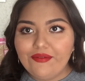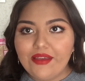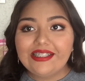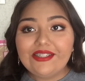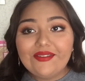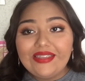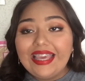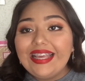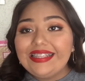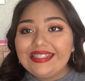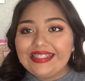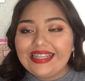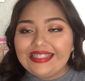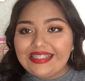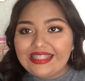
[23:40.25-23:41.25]
So yes,
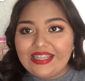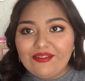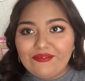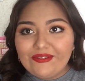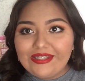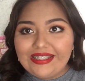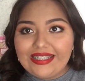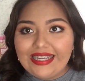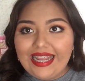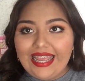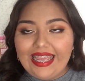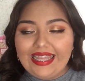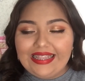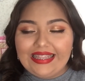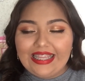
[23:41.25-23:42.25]
that's it for
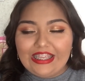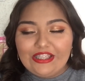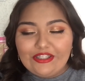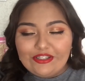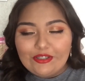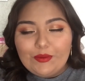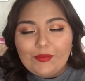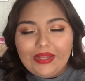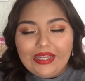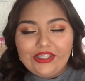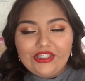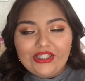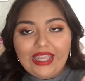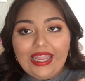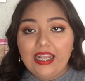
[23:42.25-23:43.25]
today. Thank you so
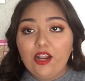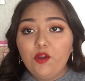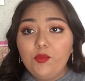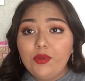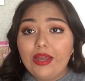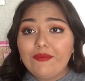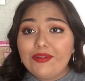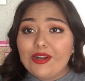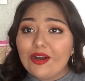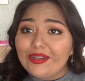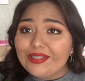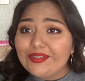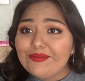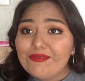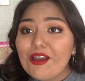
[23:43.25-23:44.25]
much, and I hope you have an
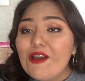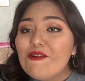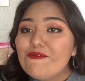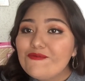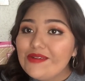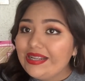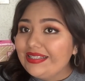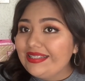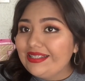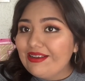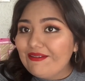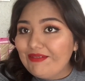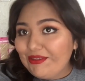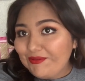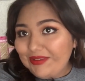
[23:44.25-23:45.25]
awesome rest
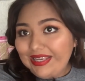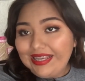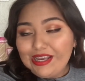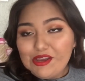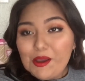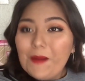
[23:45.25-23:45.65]
of the week.